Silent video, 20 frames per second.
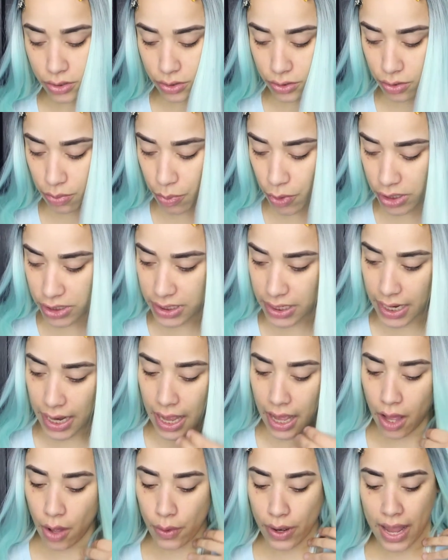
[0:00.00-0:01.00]
to brush it
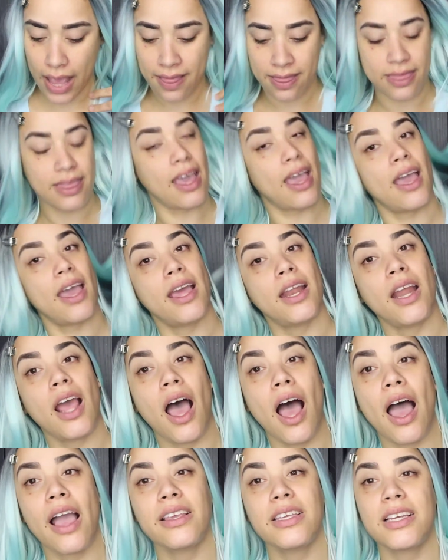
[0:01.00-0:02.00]
out, and then
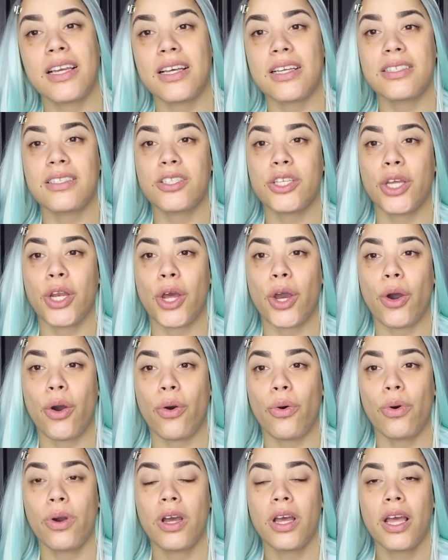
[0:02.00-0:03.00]
I just, you
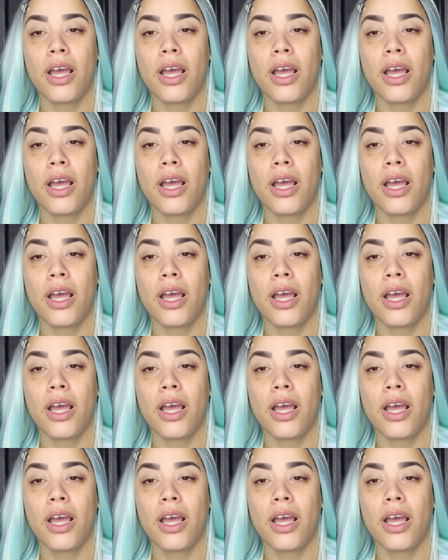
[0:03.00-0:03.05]
know,